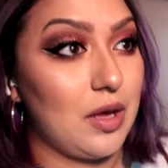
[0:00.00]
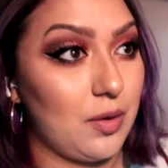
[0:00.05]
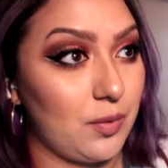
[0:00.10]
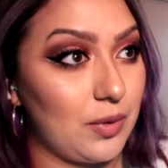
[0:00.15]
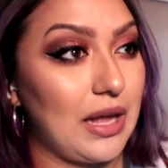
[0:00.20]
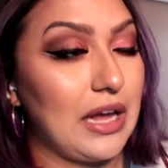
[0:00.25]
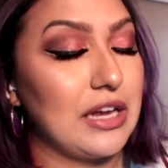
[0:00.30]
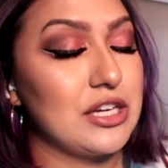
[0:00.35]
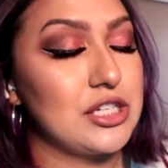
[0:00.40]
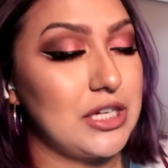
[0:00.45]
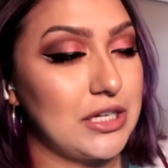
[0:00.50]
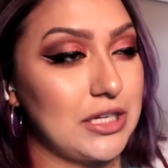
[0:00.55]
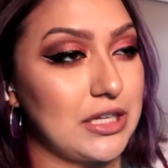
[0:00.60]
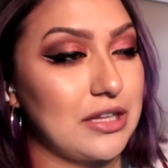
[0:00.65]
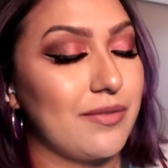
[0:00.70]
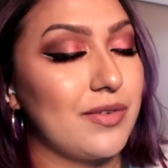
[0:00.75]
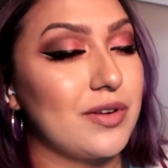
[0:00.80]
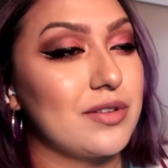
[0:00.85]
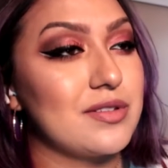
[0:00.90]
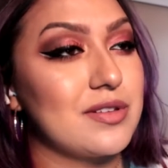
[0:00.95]
Okay, she
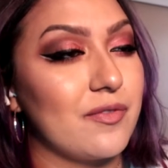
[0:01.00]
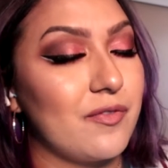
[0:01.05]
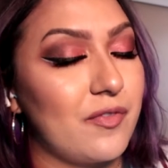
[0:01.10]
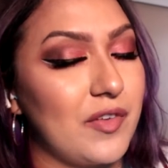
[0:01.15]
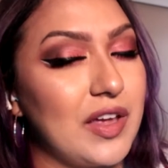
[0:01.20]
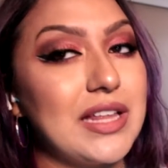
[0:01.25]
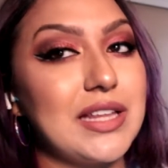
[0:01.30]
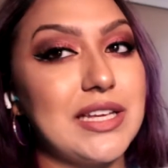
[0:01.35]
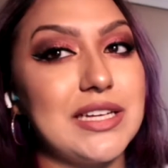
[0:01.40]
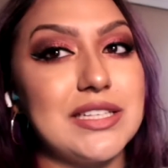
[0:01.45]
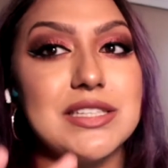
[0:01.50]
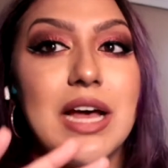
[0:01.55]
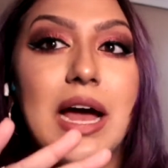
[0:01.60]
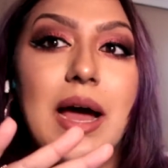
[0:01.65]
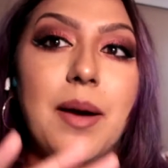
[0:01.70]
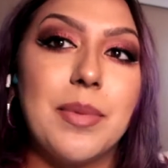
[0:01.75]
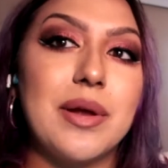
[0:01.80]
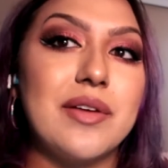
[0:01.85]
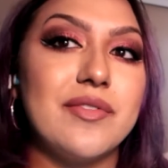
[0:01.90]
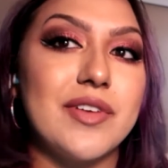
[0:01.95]
delivered some feelings,
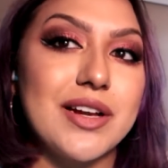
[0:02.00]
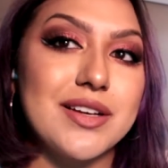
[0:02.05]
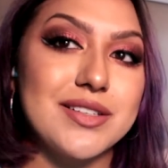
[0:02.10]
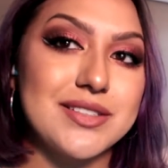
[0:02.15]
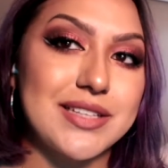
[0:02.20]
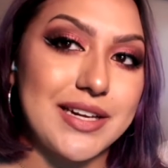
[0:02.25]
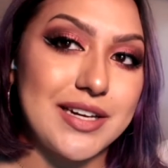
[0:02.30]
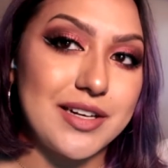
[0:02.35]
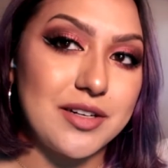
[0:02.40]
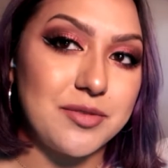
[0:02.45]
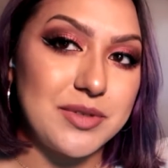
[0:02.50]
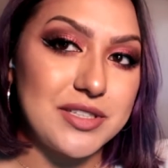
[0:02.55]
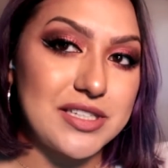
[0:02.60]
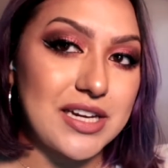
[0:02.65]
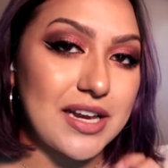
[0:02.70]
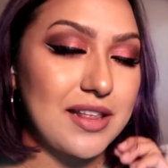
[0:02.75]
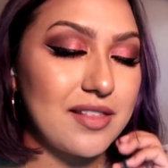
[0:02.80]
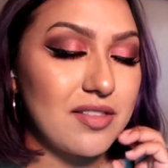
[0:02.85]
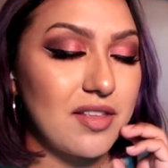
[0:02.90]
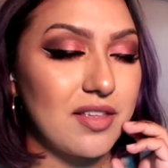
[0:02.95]
but I'm very excited to be
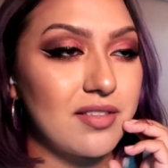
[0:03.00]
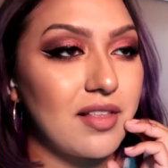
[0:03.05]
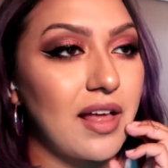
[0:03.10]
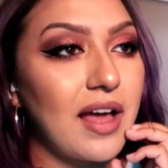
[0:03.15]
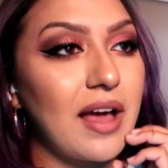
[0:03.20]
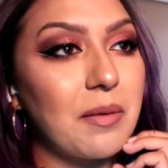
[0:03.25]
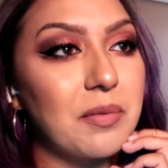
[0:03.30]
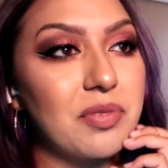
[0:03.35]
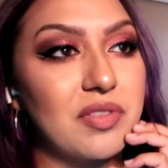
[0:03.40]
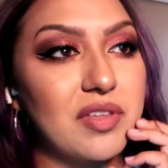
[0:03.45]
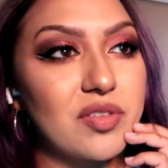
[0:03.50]
checking this out.